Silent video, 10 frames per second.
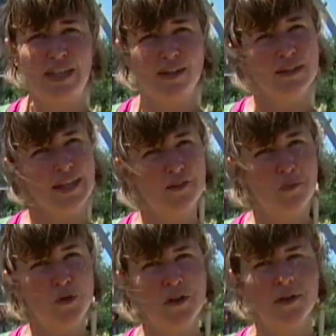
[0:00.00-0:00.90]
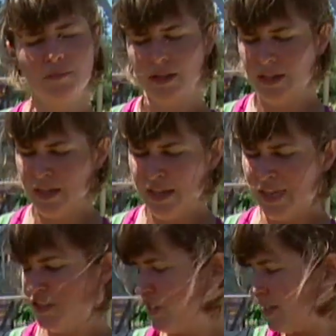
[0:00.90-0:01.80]
tail down more,
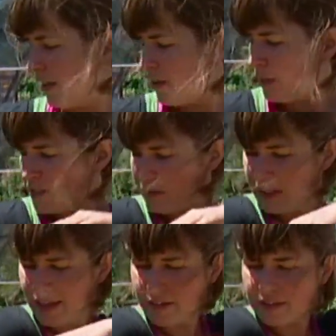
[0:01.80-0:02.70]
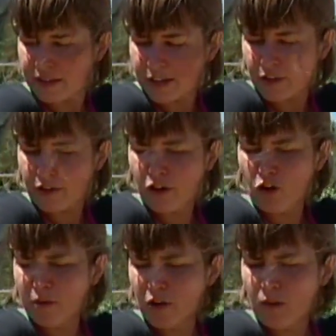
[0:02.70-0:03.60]
and she's otherwise really healthy. Like her
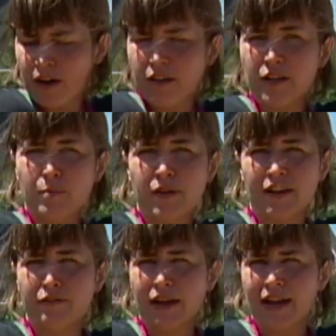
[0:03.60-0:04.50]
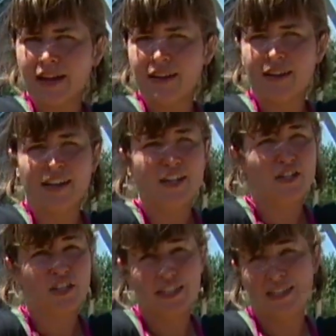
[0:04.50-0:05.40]
comb and her wattle are bright red.
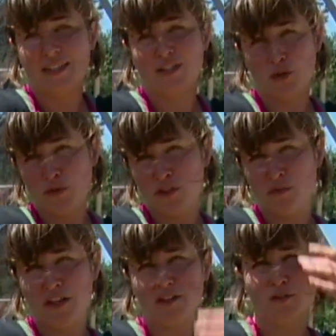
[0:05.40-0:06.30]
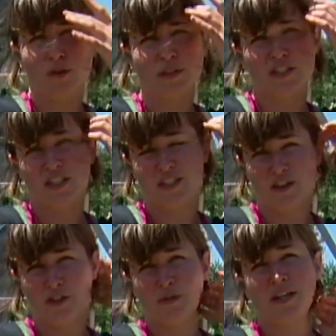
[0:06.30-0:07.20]
She is over 3 years old and she
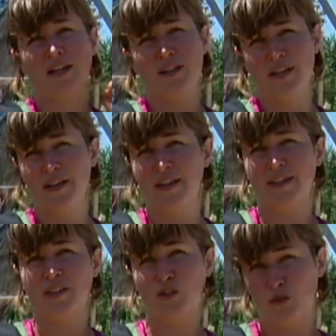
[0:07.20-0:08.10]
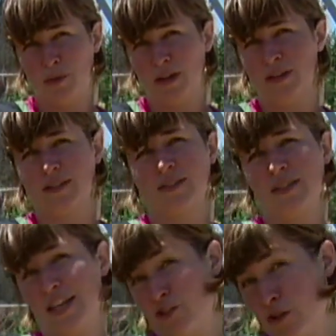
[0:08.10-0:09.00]
started doing a hilarious two-part
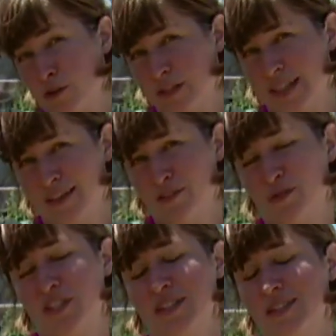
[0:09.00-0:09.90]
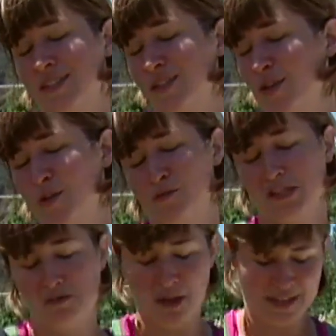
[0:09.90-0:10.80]
slight crow sound, which is
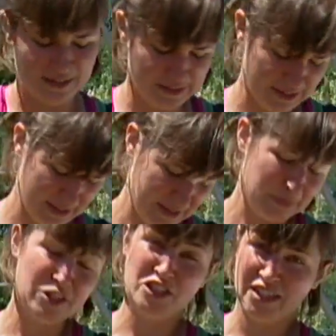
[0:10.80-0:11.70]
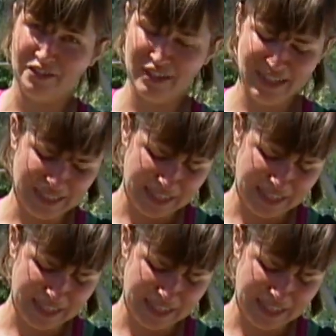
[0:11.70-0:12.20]
really wild, but she's definitely a